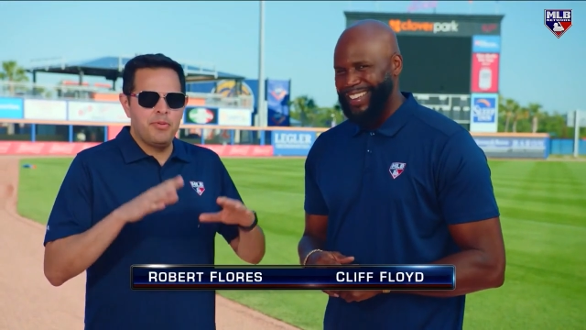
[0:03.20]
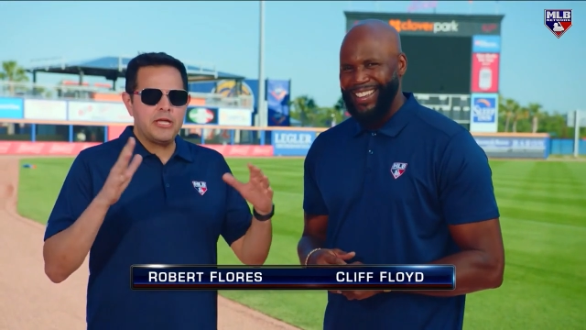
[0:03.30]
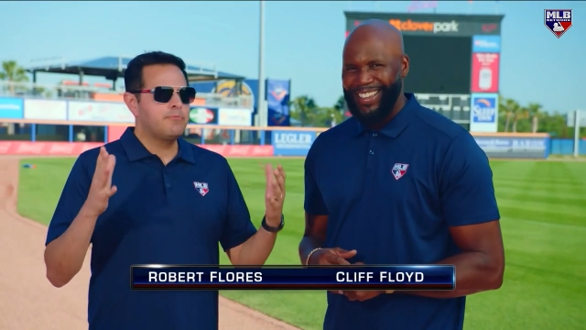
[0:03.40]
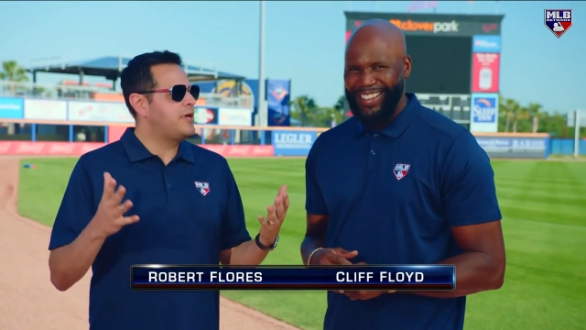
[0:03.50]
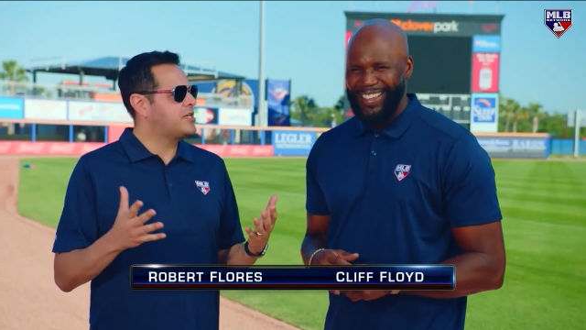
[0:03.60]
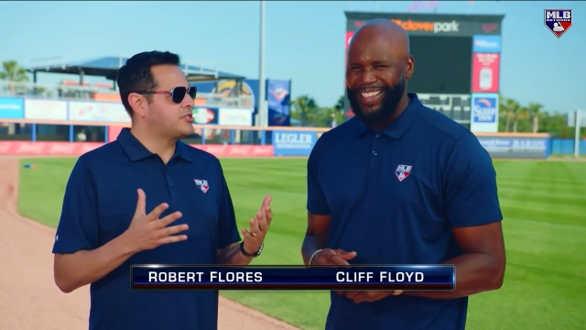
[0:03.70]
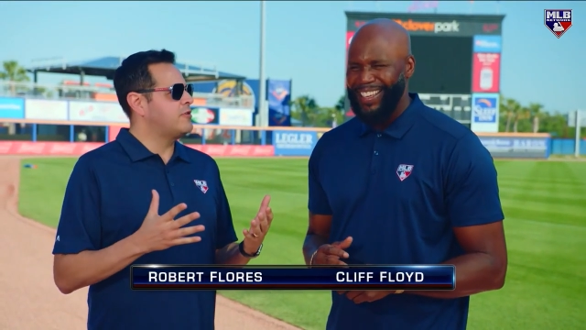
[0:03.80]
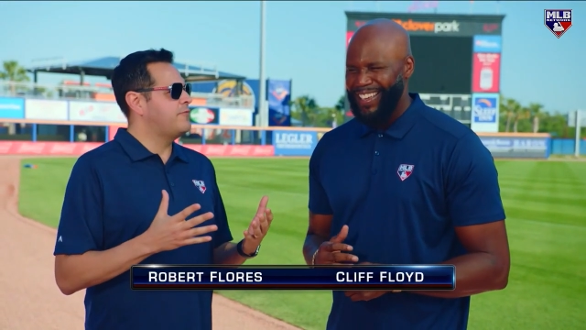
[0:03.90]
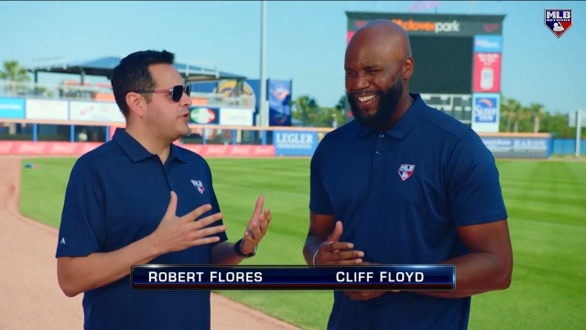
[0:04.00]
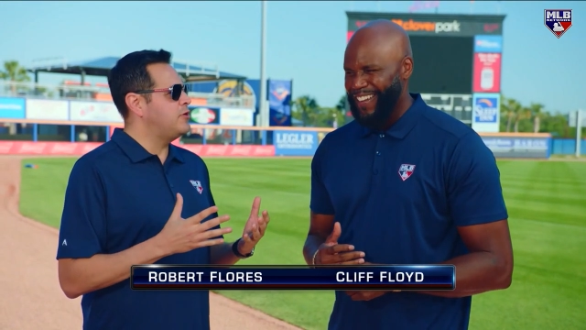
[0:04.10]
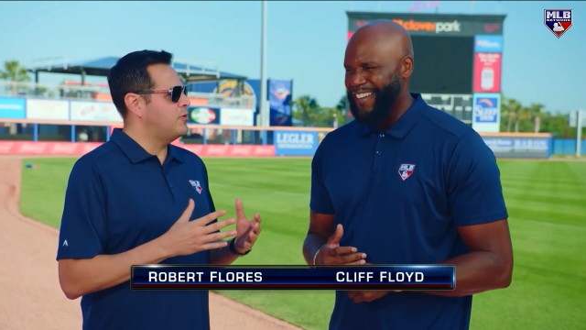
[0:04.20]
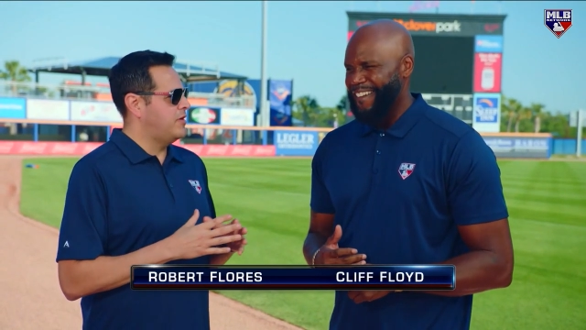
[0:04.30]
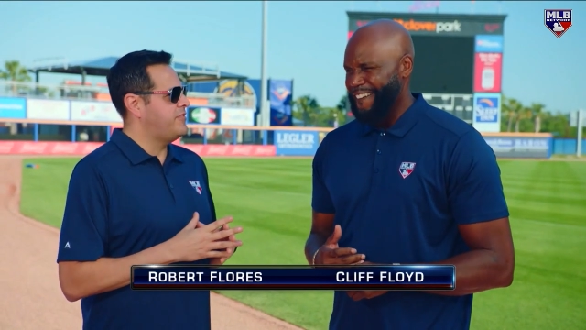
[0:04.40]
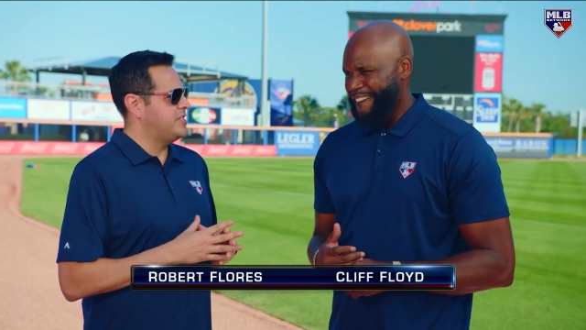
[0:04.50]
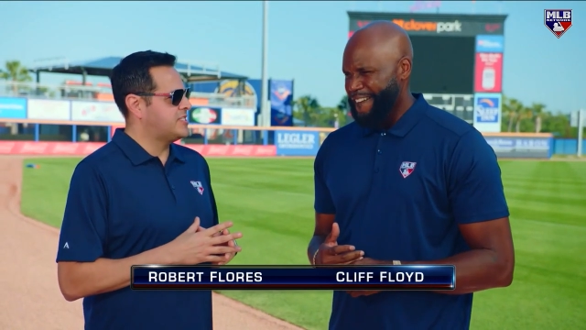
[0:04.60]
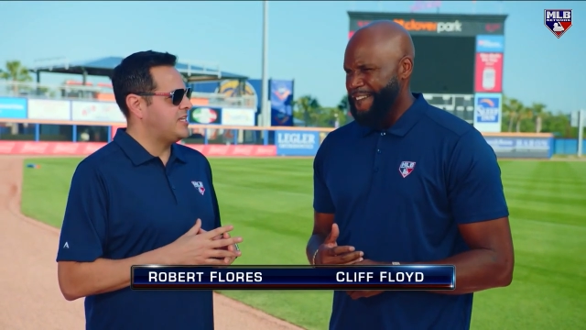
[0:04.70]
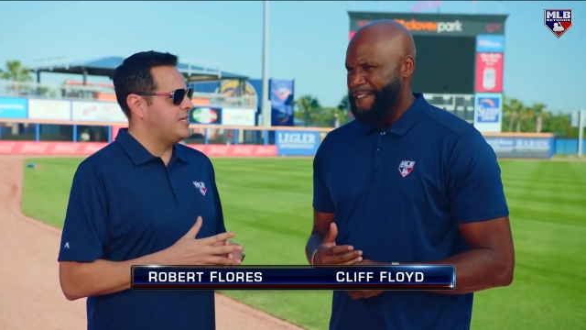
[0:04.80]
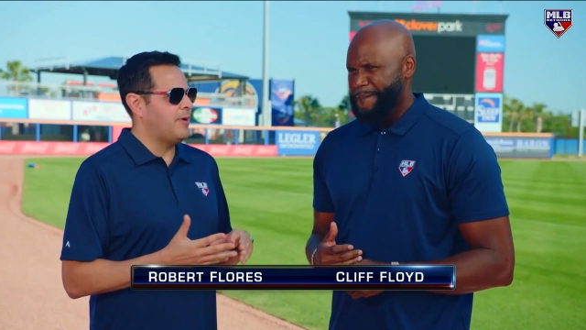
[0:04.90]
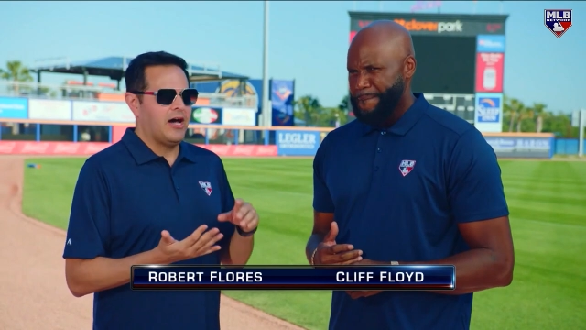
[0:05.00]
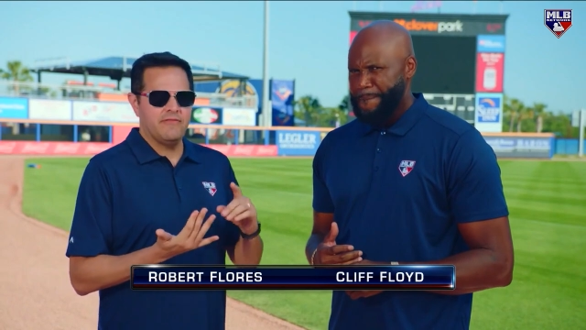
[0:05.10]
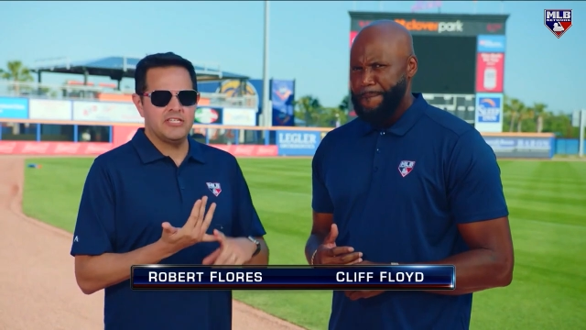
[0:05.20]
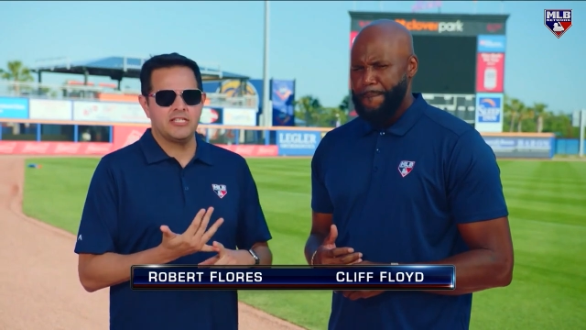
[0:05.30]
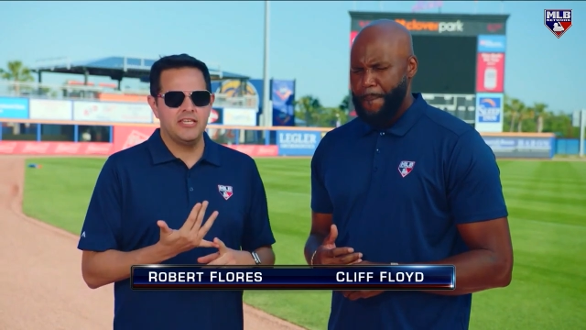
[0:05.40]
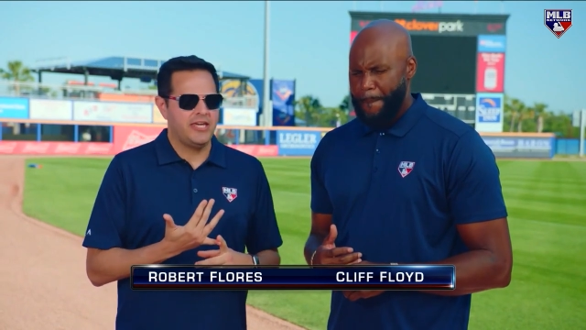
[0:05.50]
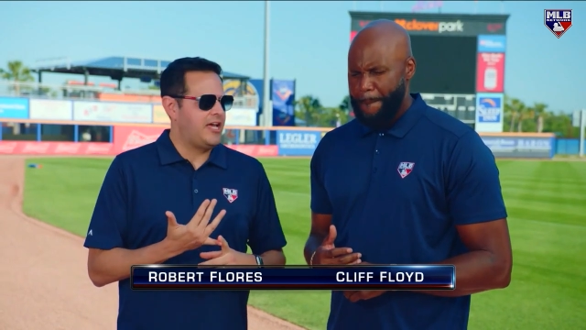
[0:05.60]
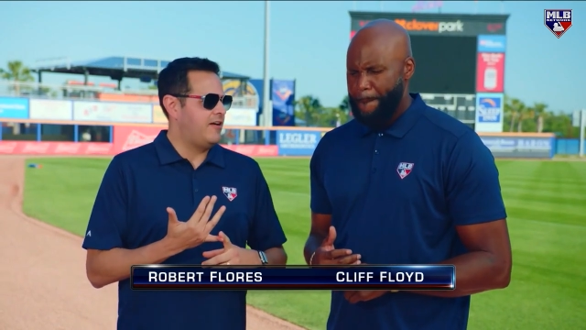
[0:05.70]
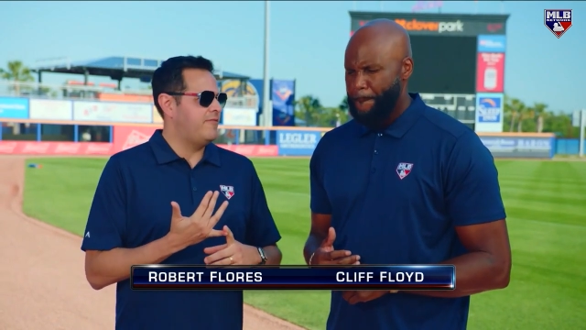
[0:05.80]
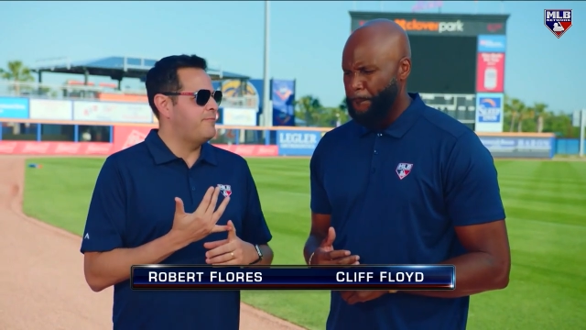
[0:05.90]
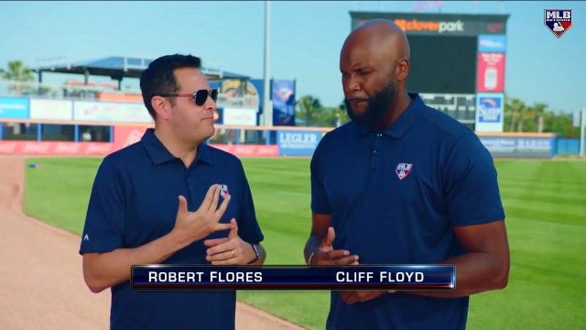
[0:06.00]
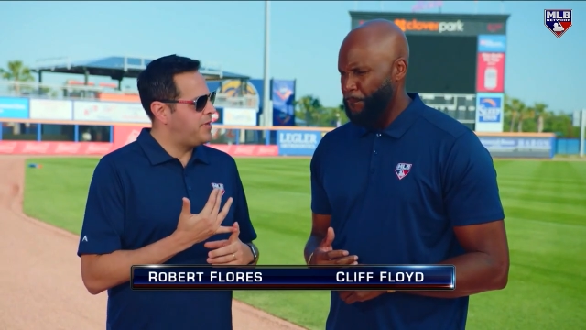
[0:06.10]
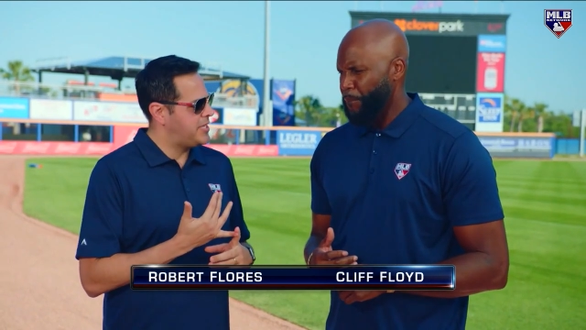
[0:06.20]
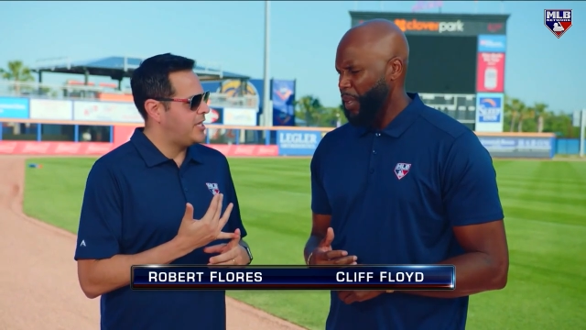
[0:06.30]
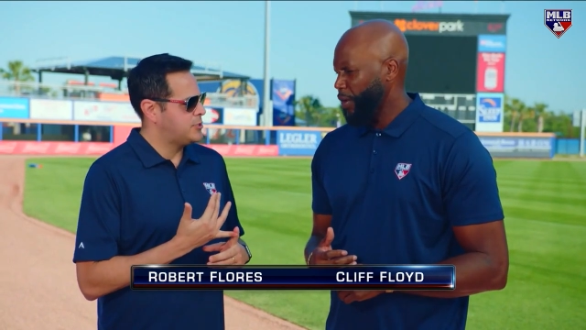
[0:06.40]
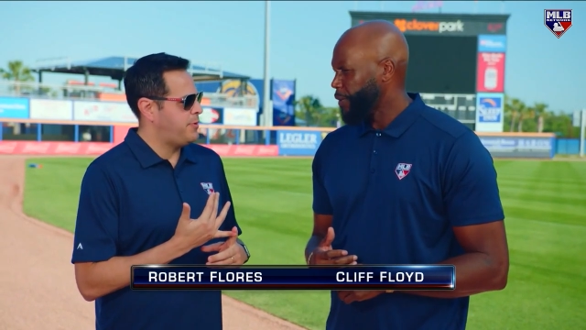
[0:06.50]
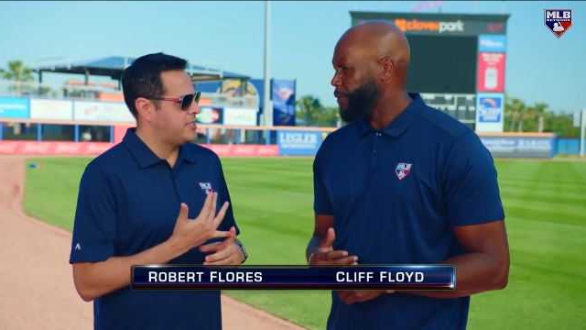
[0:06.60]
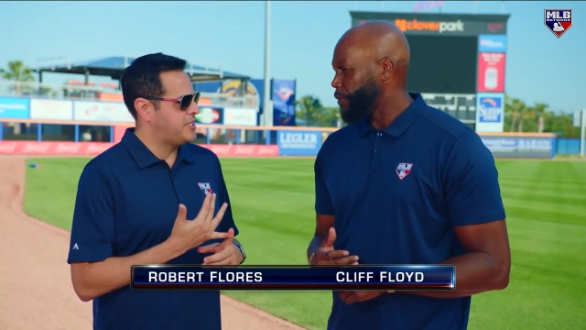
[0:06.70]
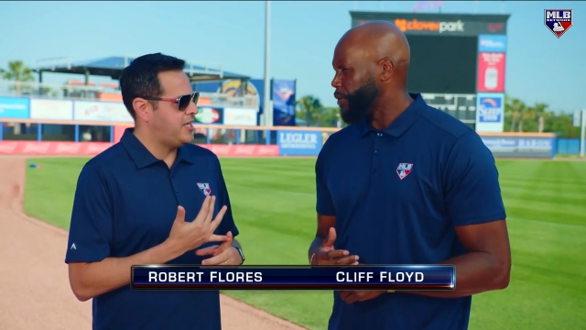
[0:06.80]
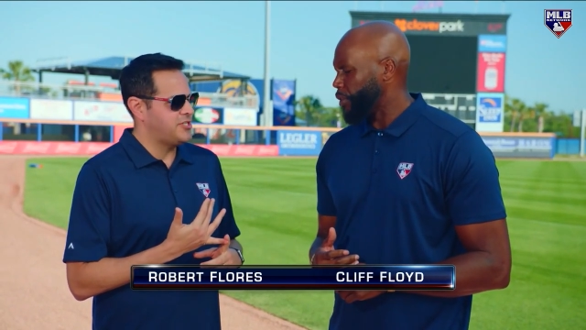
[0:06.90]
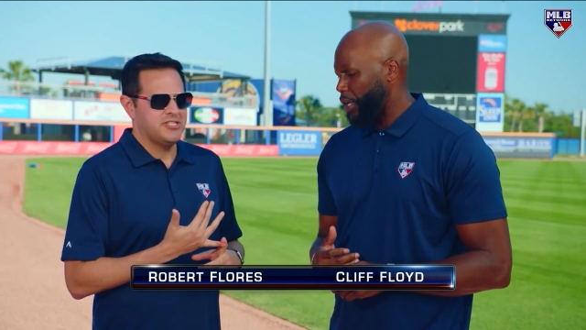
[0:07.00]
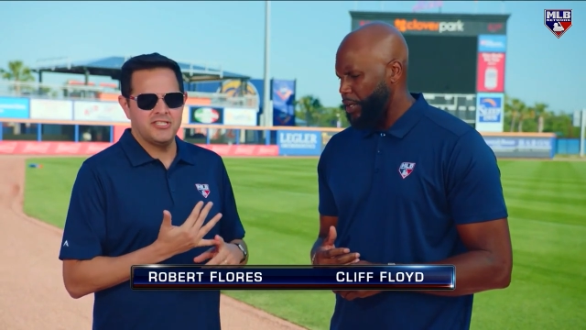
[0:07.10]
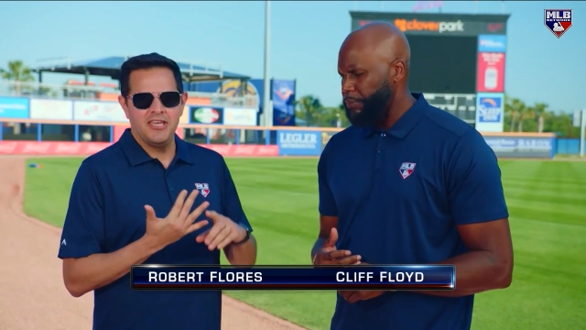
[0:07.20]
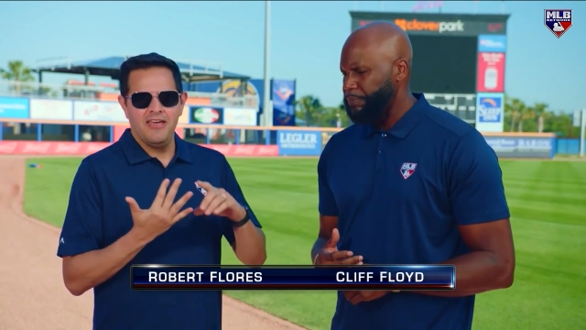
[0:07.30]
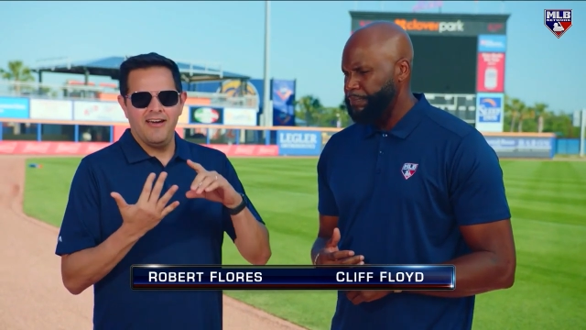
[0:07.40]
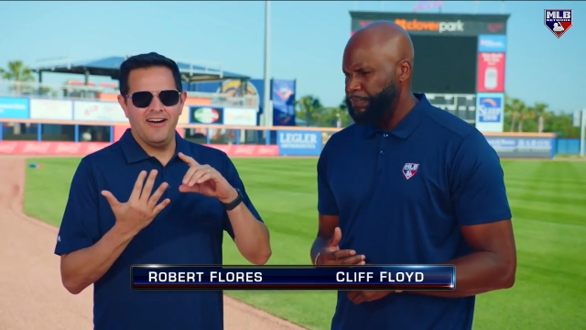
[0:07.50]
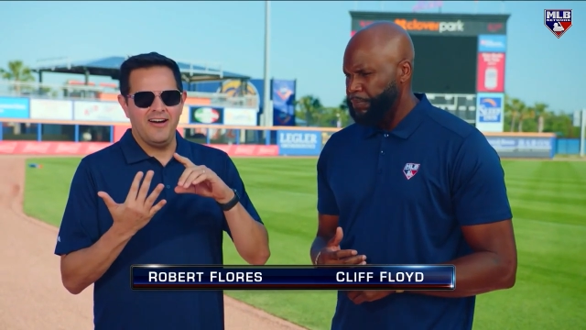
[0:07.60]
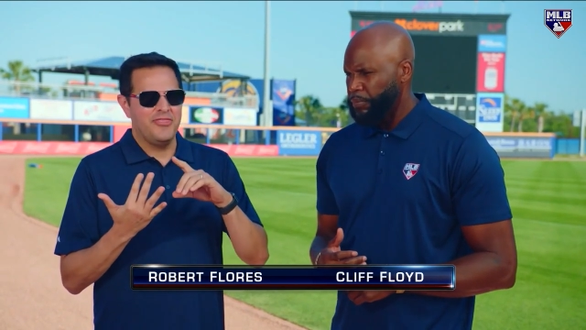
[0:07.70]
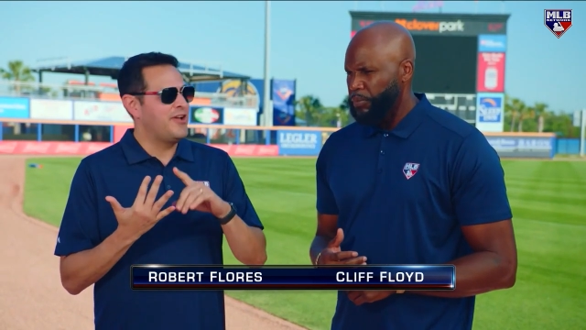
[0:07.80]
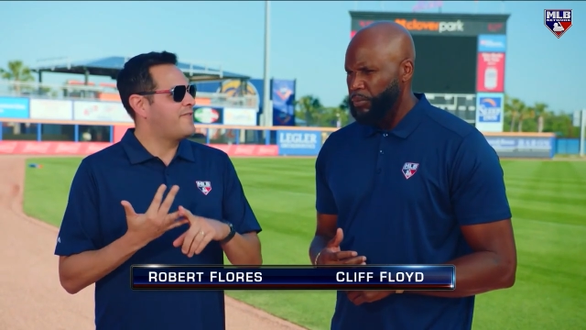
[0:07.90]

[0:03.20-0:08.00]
Speaker 1: big picture view of this team. Obviously, they have big expectations. Yeah. Uh, their